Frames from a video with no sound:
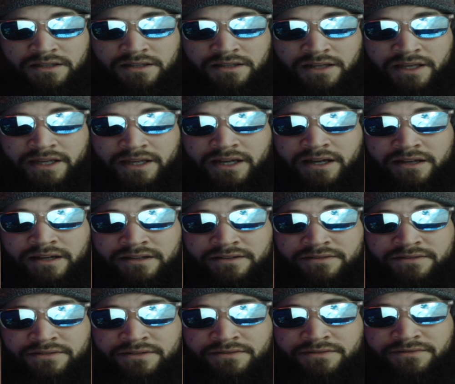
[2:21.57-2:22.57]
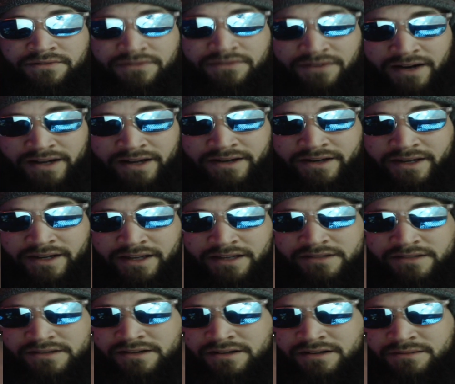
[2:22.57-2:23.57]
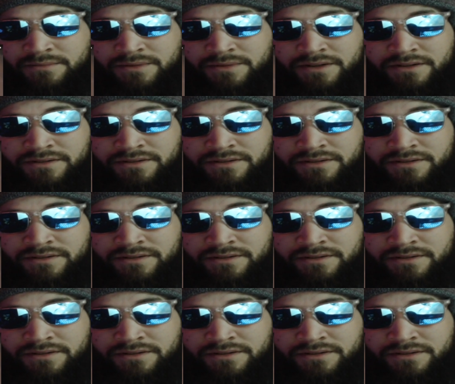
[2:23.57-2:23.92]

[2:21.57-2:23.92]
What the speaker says: And he got some fire kicks on, bro.